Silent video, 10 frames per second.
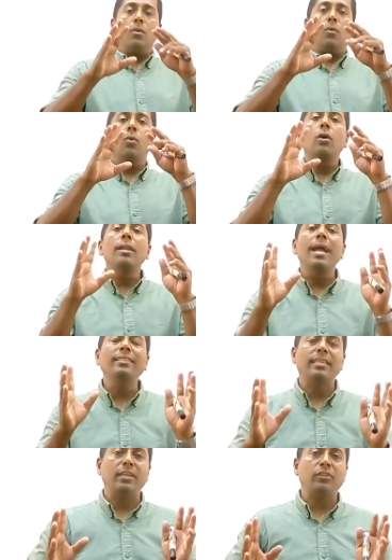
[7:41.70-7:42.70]

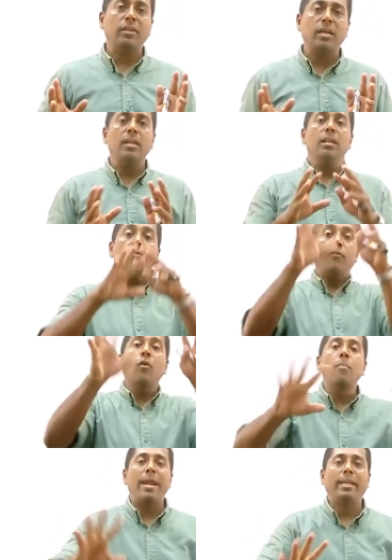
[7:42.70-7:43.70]
organizational
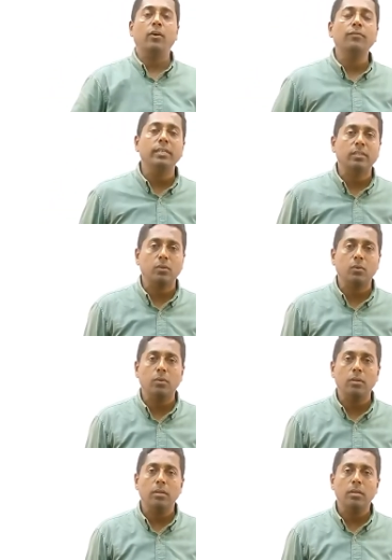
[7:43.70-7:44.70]
format of the school,
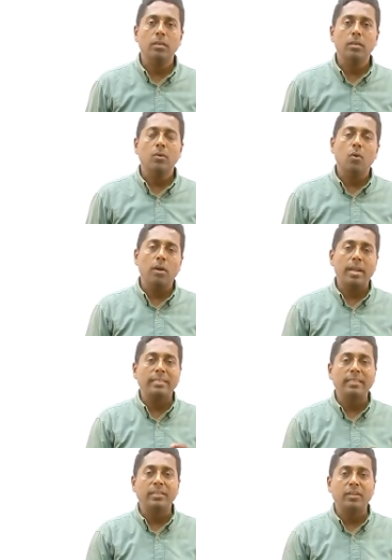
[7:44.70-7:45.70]

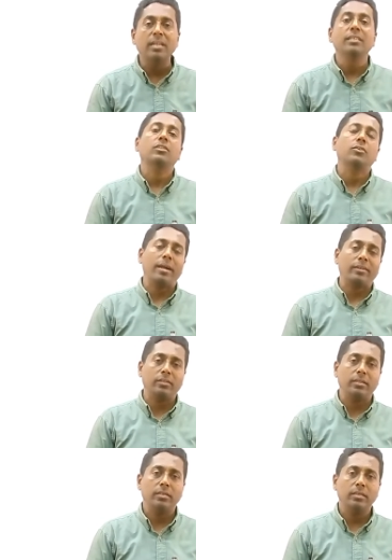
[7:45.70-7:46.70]
organizational
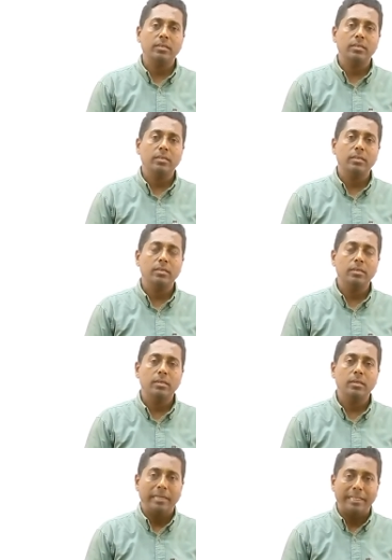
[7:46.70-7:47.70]
structure.
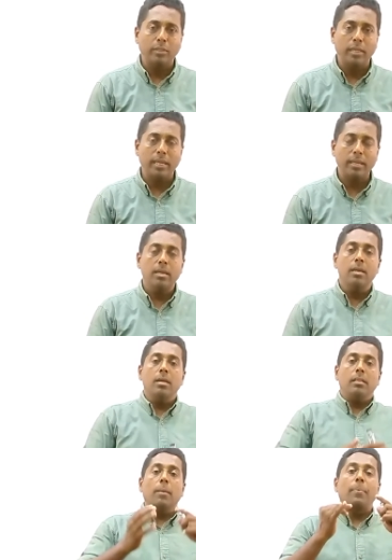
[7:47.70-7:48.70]

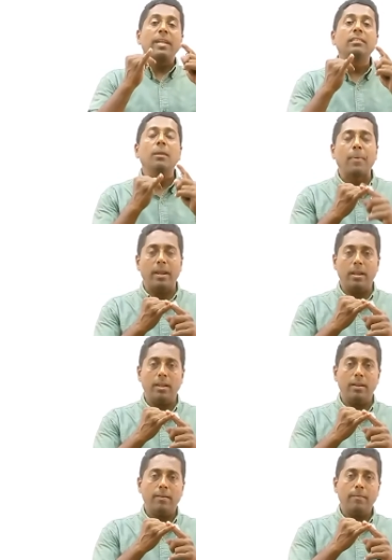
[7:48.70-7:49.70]
The principal
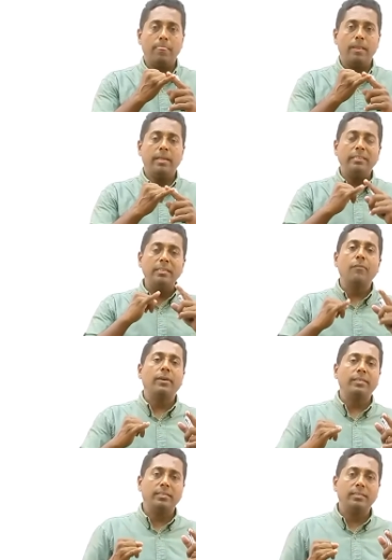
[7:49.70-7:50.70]
is the
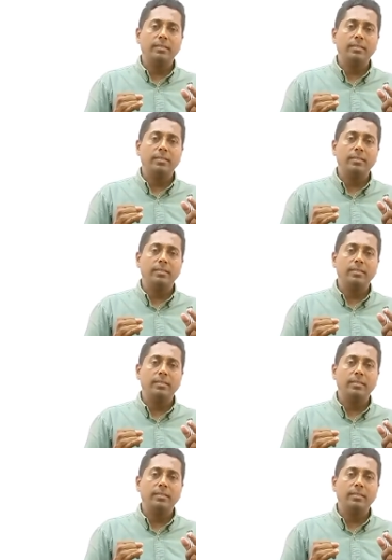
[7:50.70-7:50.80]
first.